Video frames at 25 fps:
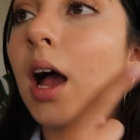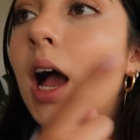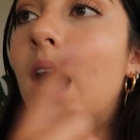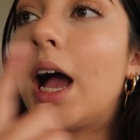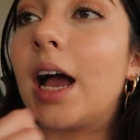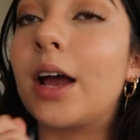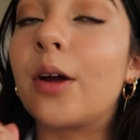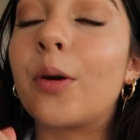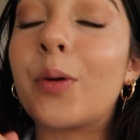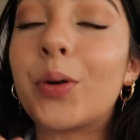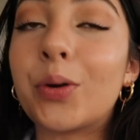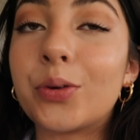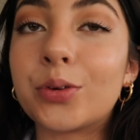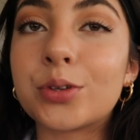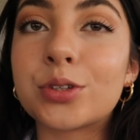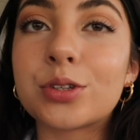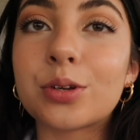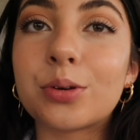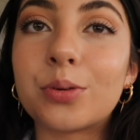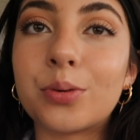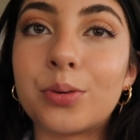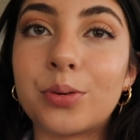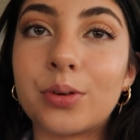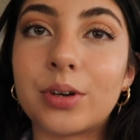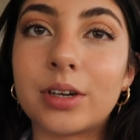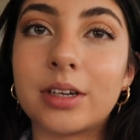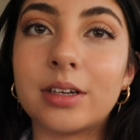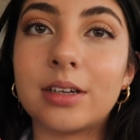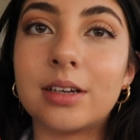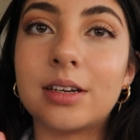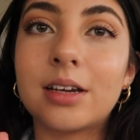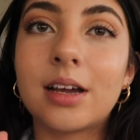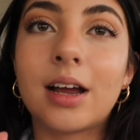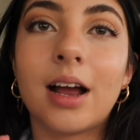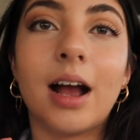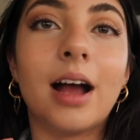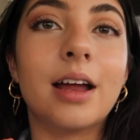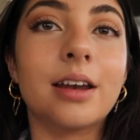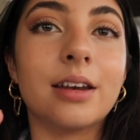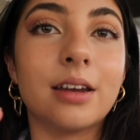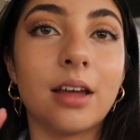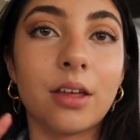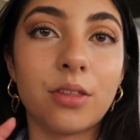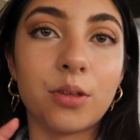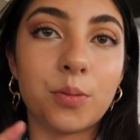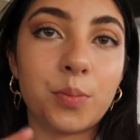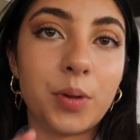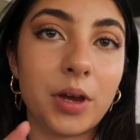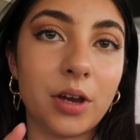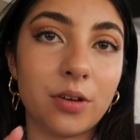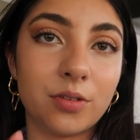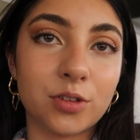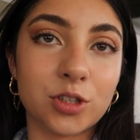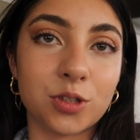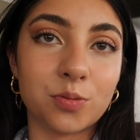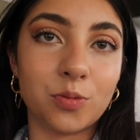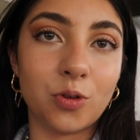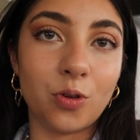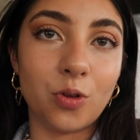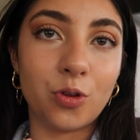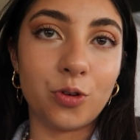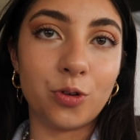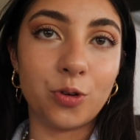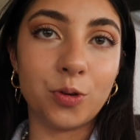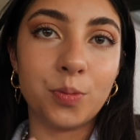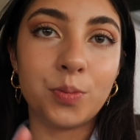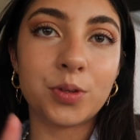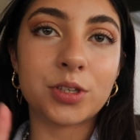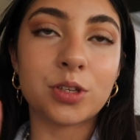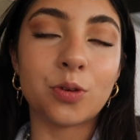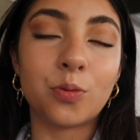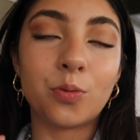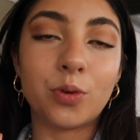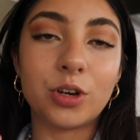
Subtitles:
I also ordered another pair of small hoops,